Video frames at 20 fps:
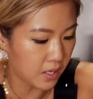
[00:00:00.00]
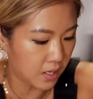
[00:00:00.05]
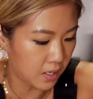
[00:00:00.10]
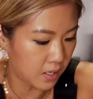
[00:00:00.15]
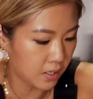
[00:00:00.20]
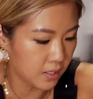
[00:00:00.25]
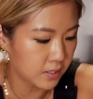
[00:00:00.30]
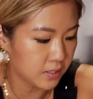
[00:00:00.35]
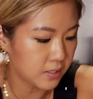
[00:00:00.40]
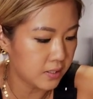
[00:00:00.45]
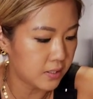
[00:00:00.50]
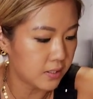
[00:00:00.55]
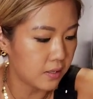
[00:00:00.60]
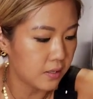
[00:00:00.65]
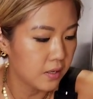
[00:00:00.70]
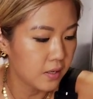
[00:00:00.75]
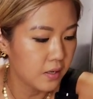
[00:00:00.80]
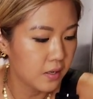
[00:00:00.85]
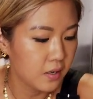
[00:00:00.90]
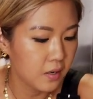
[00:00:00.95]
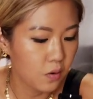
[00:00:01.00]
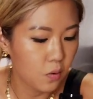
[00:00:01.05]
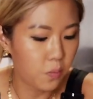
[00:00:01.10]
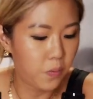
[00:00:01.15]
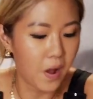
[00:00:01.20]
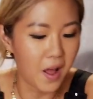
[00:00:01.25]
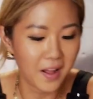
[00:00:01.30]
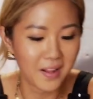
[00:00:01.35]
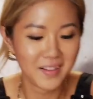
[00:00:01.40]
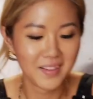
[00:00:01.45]
is,
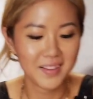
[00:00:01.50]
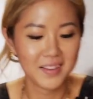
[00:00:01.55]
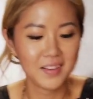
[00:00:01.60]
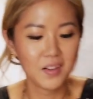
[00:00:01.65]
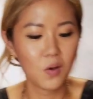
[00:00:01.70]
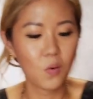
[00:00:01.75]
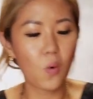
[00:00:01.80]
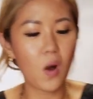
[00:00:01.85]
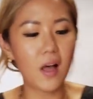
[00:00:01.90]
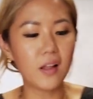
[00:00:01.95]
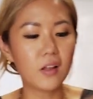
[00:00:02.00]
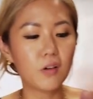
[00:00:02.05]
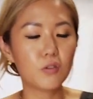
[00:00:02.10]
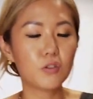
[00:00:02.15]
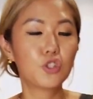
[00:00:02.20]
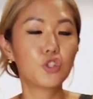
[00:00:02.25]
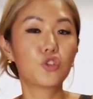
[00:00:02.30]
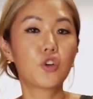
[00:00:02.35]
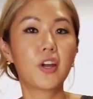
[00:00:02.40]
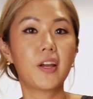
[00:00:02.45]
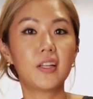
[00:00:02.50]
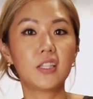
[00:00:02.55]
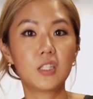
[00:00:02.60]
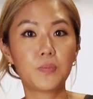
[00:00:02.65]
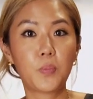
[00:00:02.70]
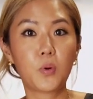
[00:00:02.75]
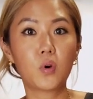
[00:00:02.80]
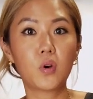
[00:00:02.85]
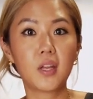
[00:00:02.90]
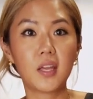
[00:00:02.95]
while I was
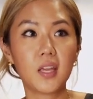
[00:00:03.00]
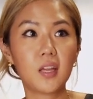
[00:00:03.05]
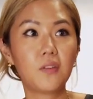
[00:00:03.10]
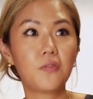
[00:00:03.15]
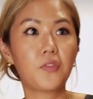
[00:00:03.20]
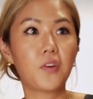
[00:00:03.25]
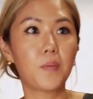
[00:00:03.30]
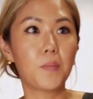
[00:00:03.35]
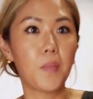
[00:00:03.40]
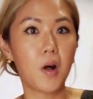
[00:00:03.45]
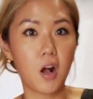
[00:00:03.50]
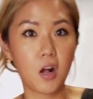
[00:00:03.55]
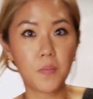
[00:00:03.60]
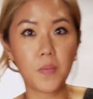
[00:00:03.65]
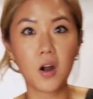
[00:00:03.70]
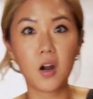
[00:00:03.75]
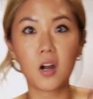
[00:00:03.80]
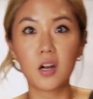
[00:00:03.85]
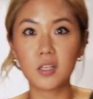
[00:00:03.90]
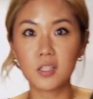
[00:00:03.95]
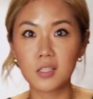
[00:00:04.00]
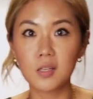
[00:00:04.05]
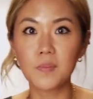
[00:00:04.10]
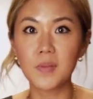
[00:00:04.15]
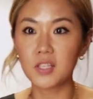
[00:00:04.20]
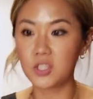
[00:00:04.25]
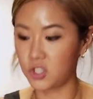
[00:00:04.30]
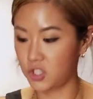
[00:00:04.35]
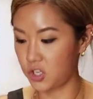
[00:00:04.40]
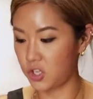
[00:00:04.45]
transporting it from Makbar to
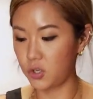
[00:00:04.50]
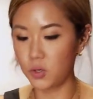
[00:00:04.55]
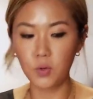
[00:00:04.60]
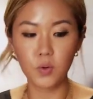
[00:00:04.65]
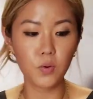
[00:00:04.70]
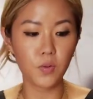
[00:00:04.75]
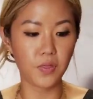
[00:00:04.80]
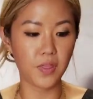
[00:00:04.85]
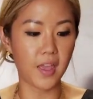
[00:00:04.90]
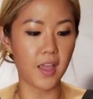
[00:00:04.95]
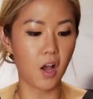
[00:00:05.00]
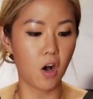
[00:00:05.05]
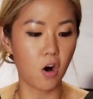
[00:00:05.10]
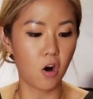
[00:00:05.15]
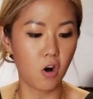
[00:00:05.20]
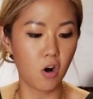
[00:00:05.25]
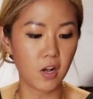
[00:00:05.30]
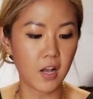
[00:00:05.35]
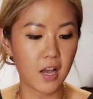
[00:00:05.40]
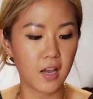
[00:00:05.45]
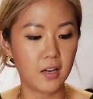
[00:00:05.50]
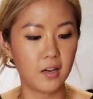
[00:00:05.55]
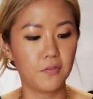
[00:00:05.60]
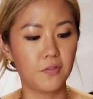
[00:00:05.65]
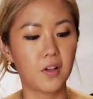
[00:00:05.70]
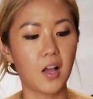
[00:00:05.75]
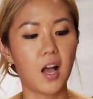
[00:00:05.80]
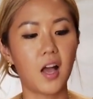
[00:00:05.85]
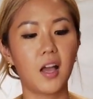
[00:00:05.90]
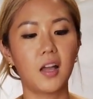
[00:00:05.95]
Miss You, they all kind
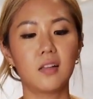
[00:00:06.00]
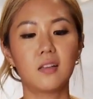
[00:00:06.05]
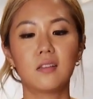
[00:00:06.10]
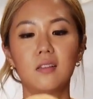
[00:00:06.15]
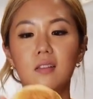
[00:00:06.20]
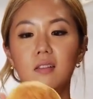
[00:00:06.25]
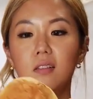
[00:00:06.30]
of got